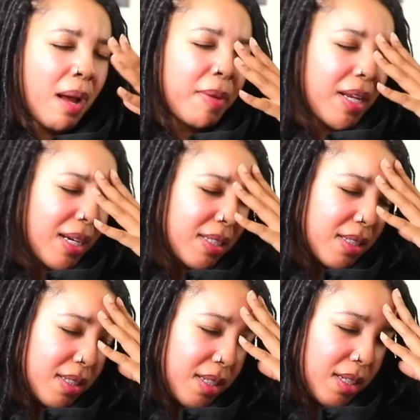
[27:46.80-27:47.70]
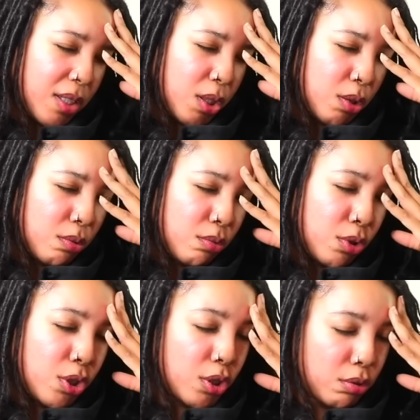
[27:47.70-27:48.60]
mean, I still
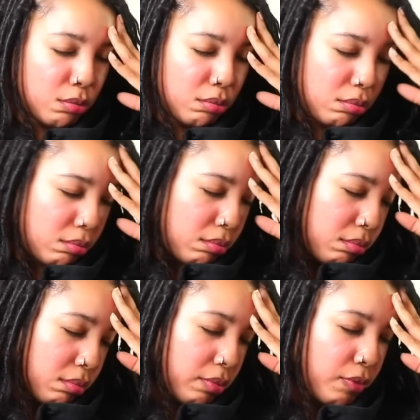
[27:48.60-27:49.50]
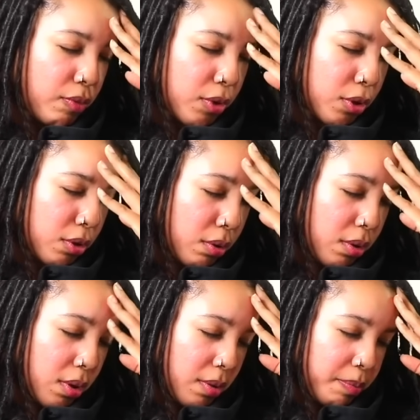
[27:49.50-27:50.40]
do for
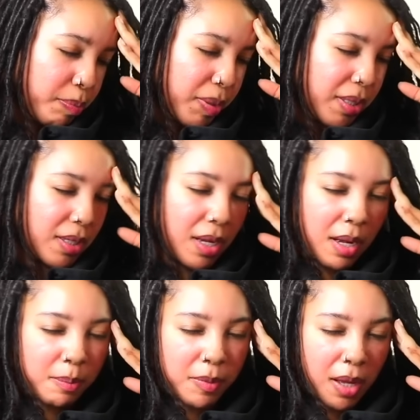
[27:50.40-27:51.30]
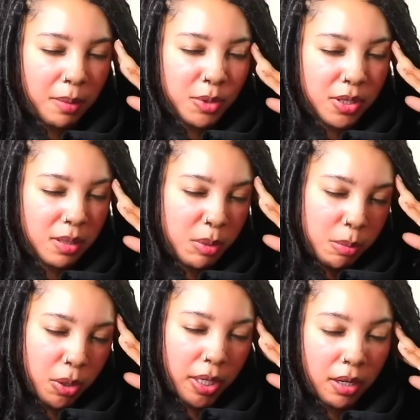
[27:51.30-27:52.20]
sure. But I'm just a
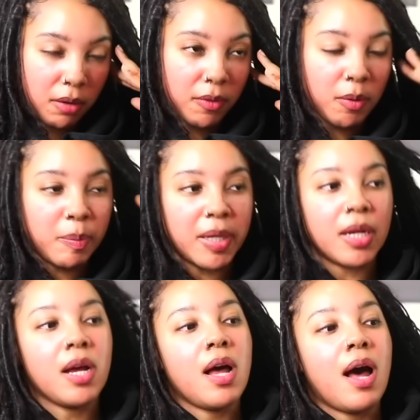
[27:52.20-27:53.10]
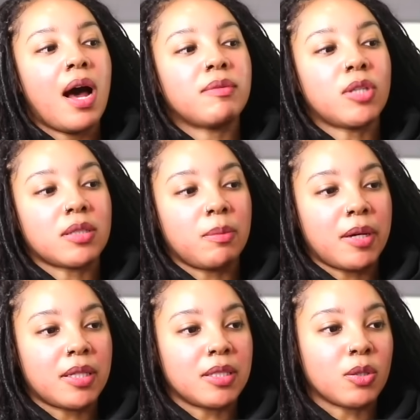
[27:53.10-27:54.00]
bit more careful. But I've talked
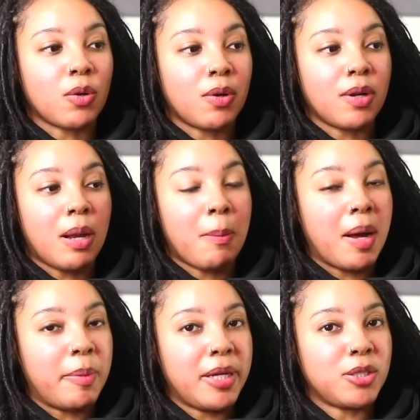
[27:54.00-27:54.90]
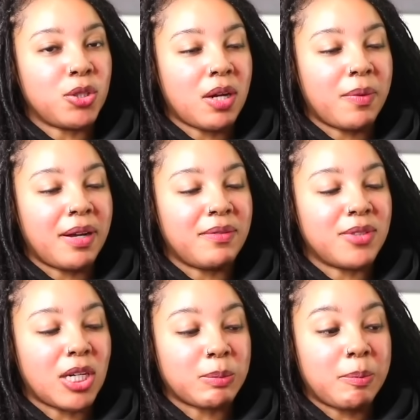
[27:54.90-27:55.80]
about this on my Patreon when I've
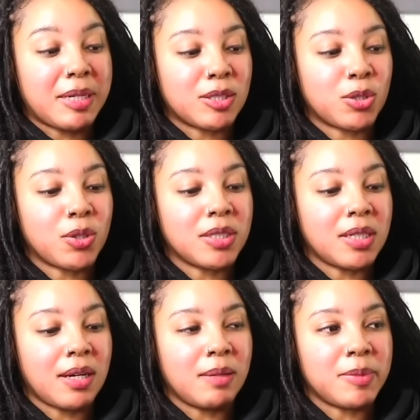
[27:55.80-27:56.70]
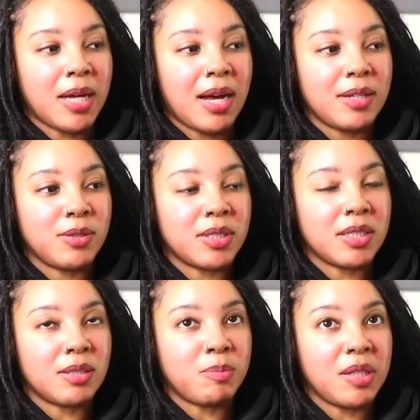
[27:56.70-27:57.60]
talked about my story times. I used
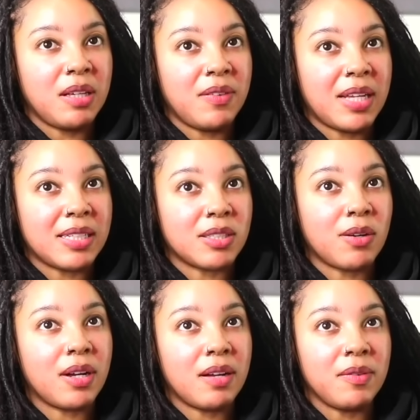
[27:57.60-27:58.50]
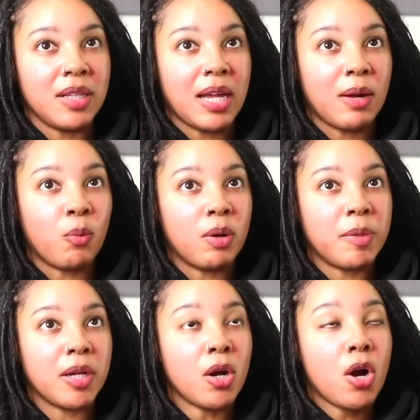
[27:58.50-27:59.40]
to believe in that so heavily. Like,
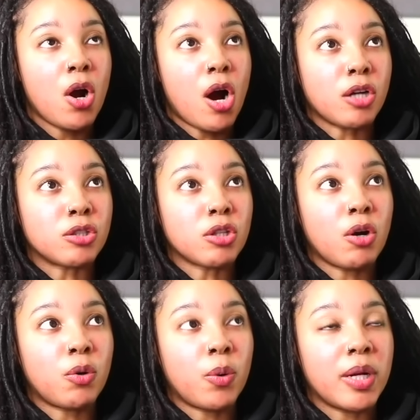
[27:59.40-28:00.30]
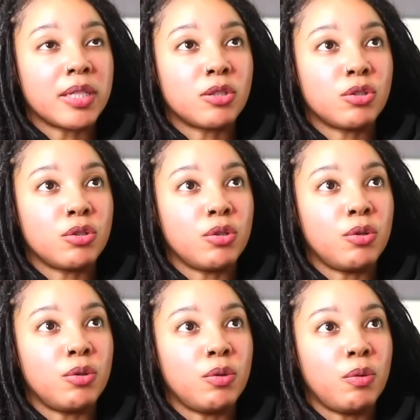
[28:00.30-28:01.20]
women are so quick
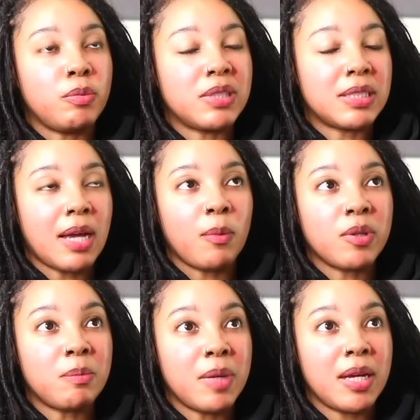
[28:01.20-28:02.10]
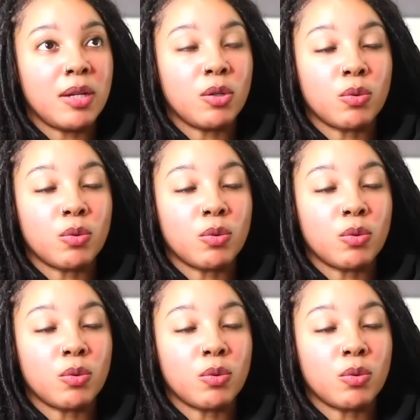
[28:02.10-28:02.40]
to stay with men who are